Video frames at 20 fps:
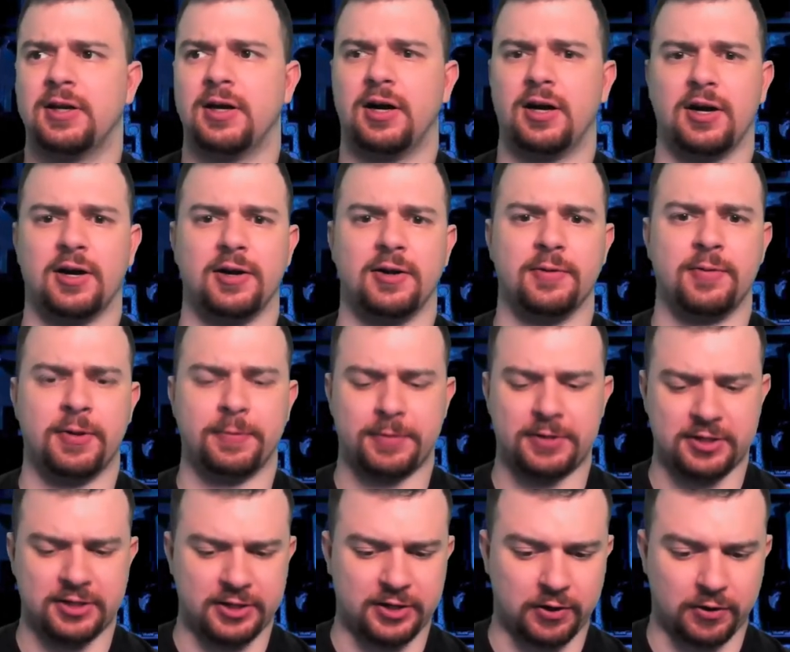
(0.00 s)
uh,
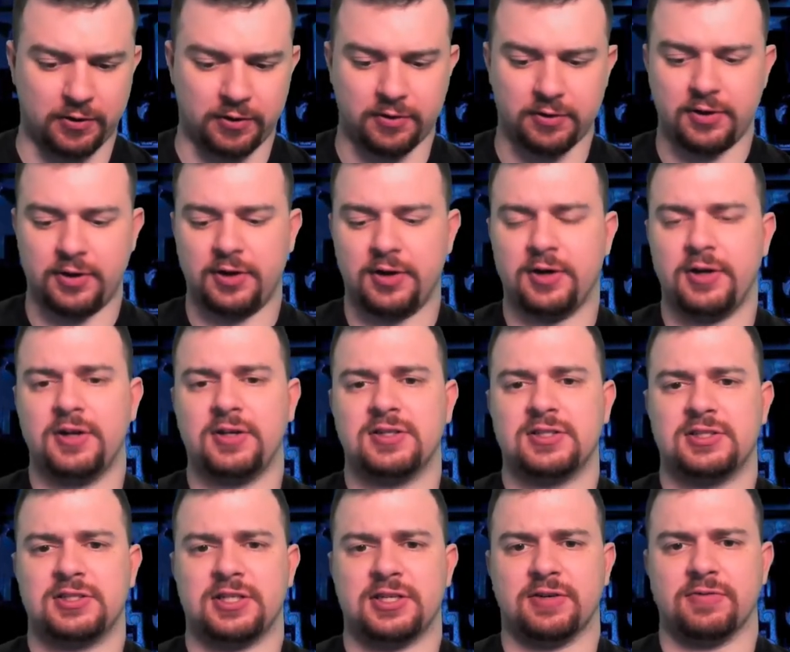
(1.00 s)
LPDDR
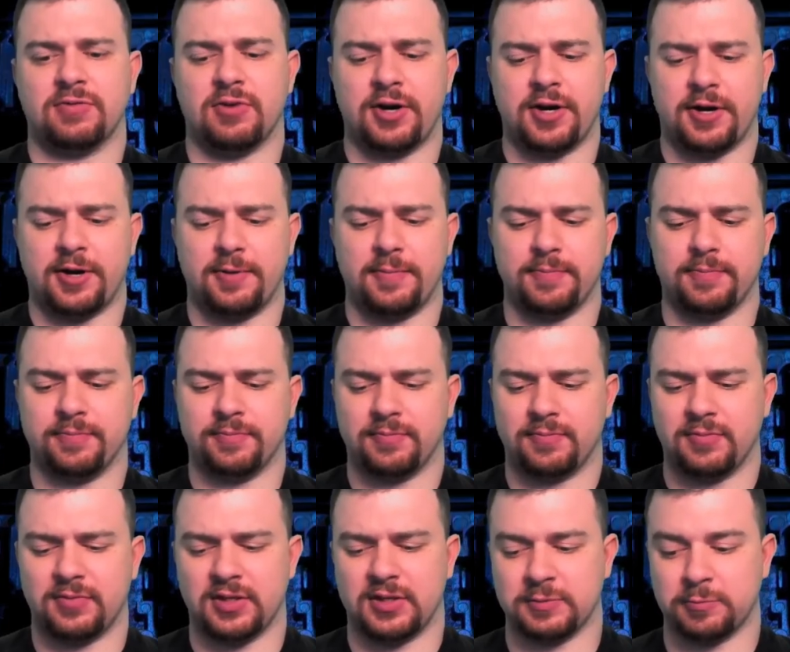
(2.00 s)
stick of RAM,
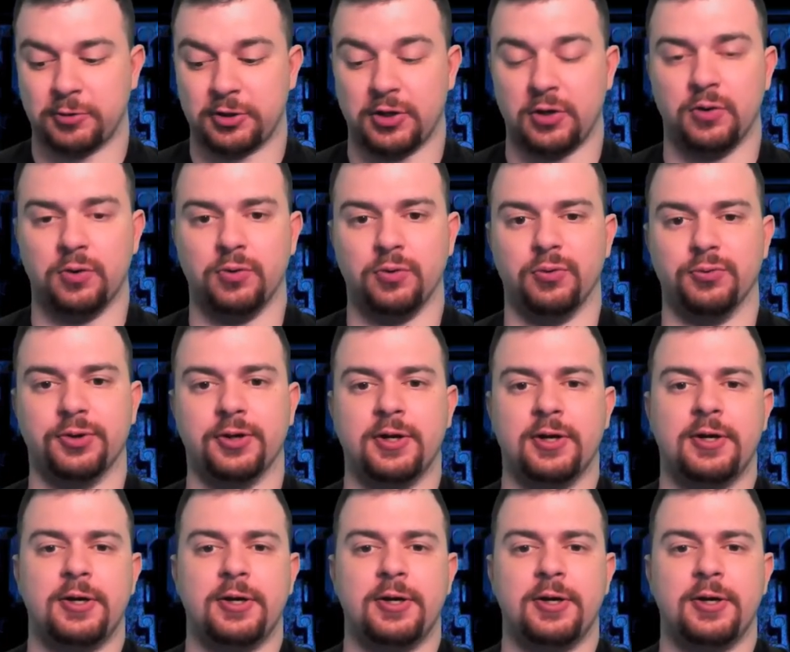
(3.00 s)
pretty old.